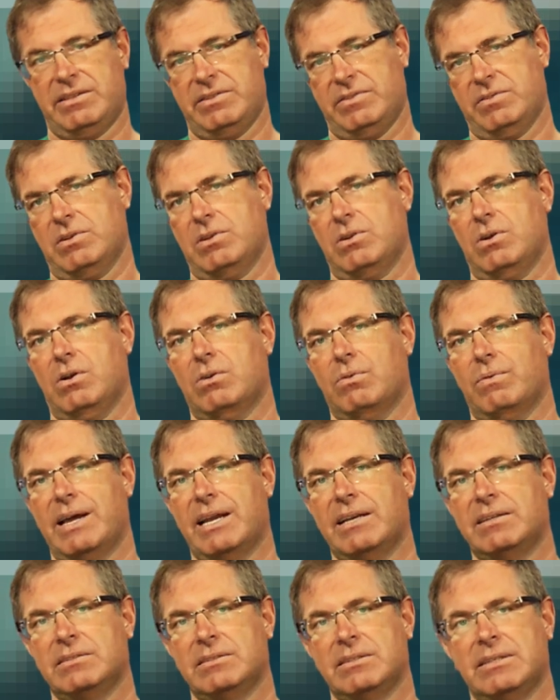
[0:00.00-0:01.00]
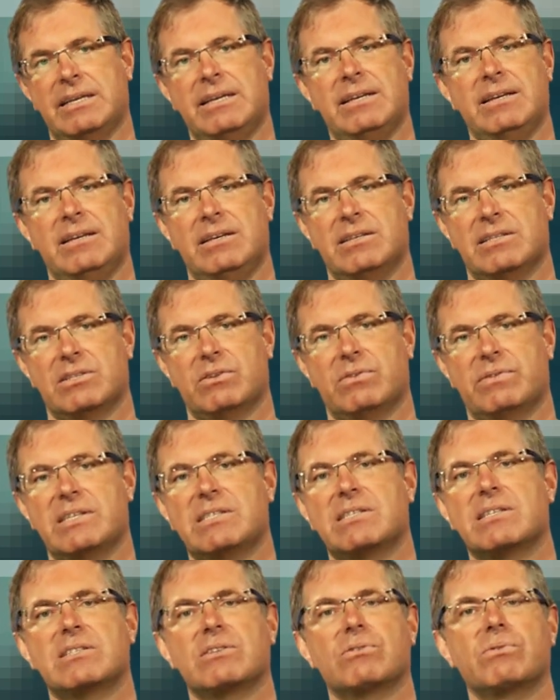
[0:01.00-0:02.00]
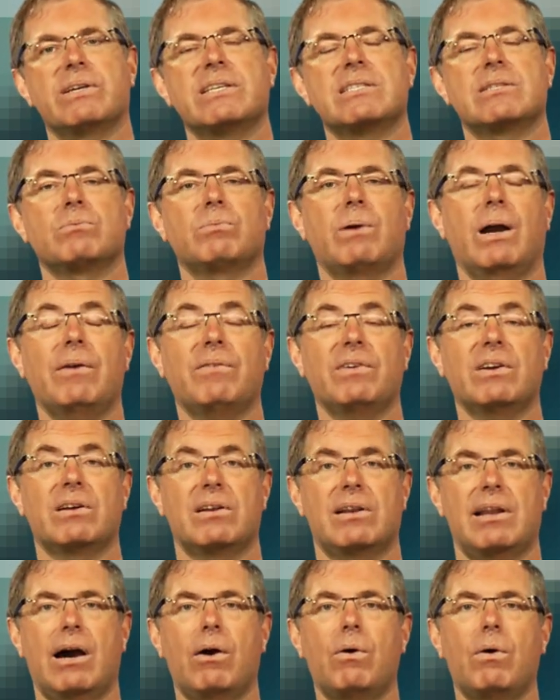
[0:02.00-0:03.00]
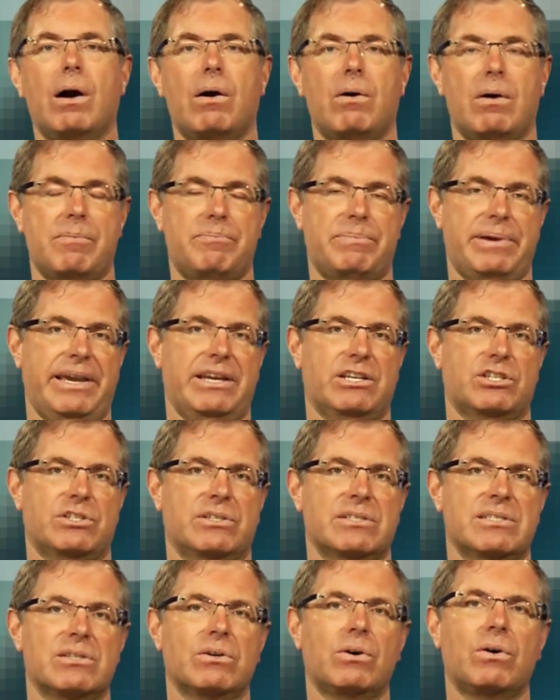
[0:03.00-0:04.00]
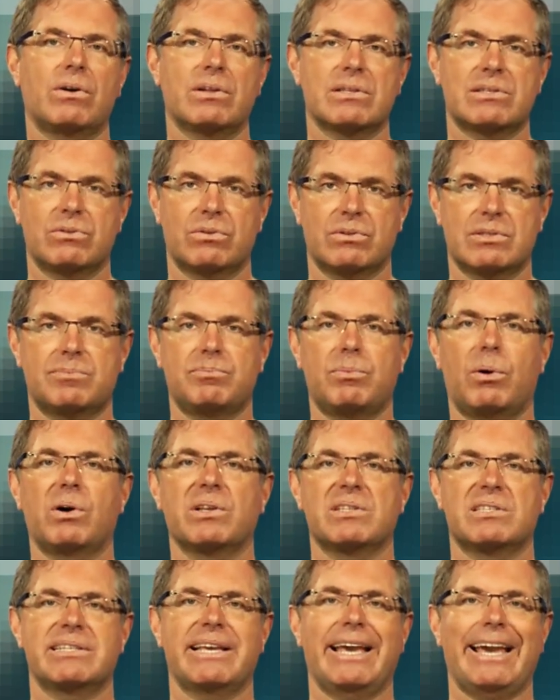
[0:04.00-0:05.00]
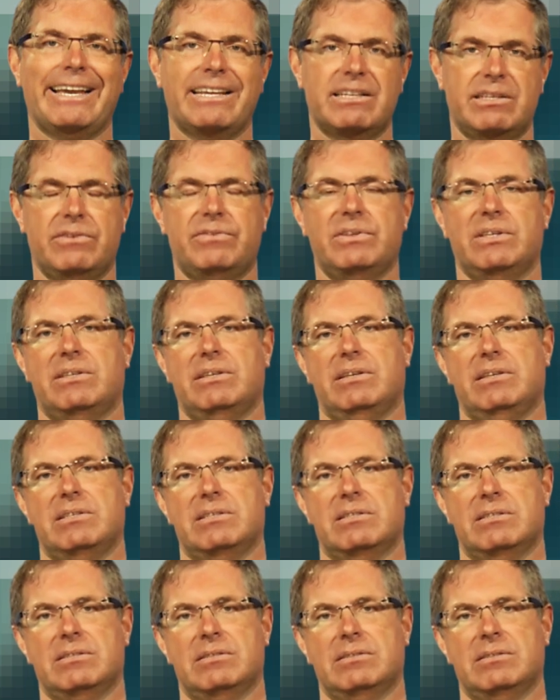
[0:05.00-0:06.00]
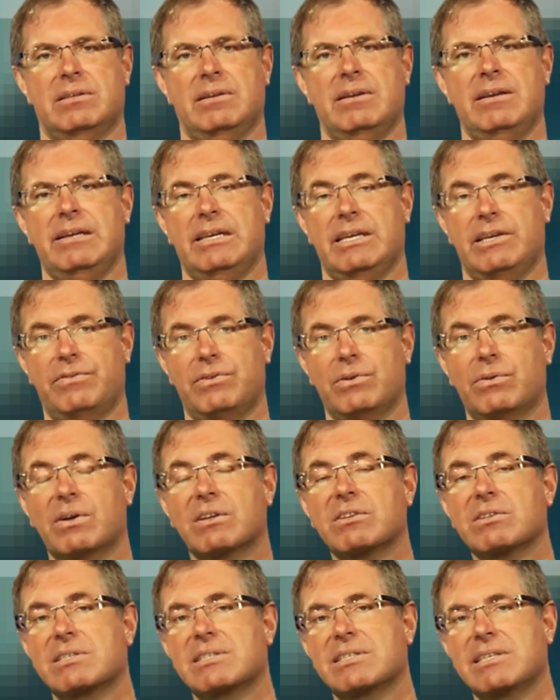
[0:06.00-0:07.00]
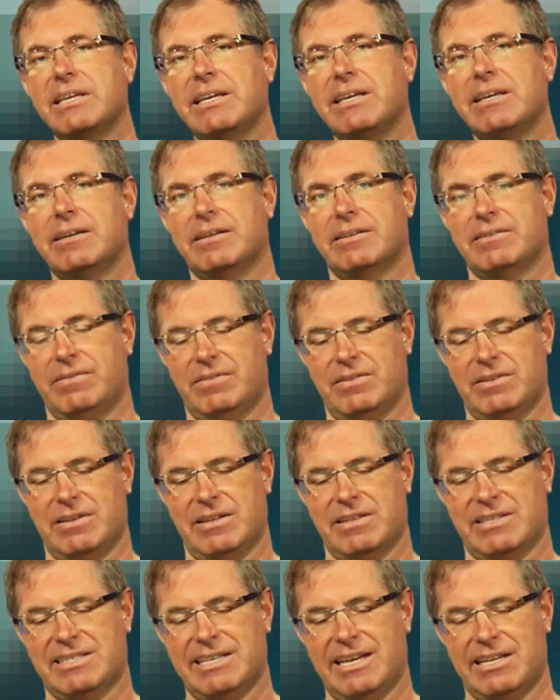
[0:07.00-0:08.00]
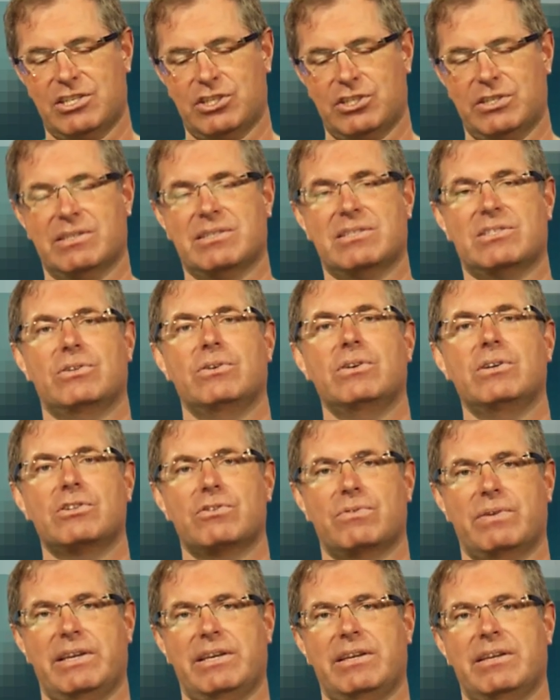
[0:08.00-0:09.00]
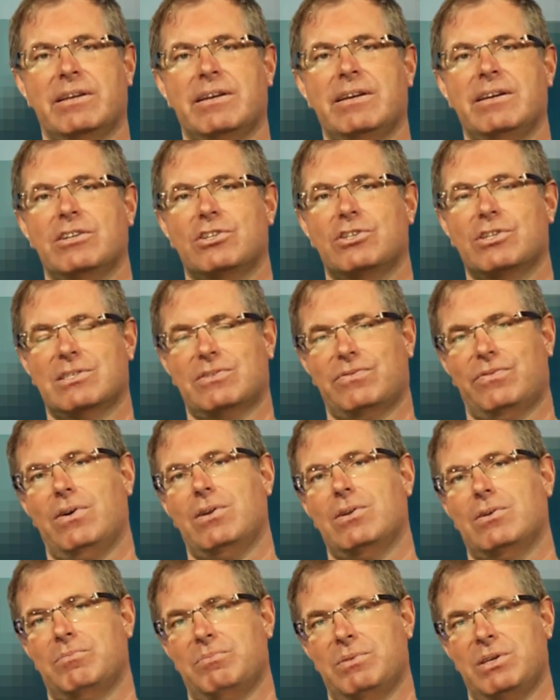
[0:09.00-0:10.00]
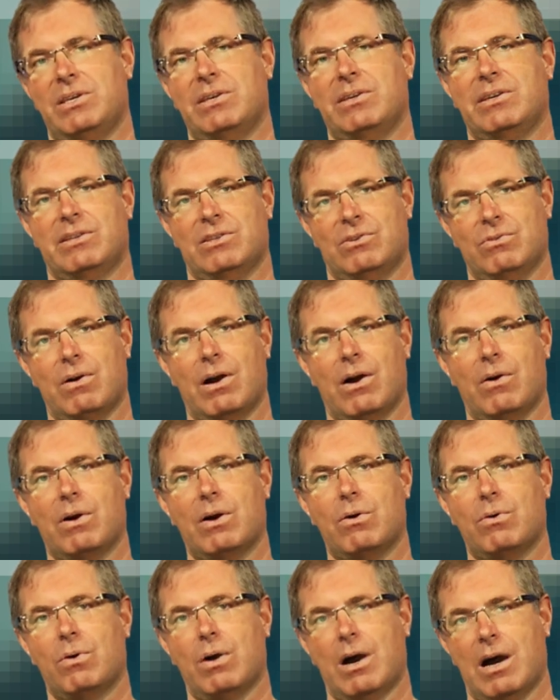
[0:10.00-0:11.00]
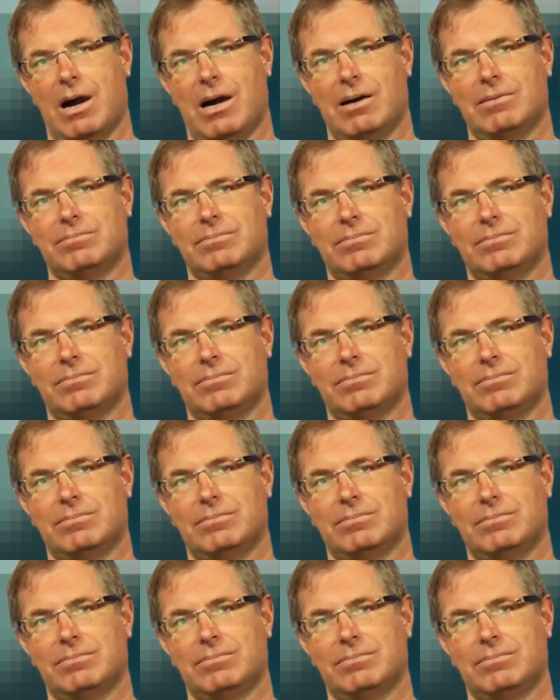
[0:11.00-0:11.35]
in the long run. So this is the reason why we allow our patients also sports activities. If you want to see such a surgery, just follow me into our O R.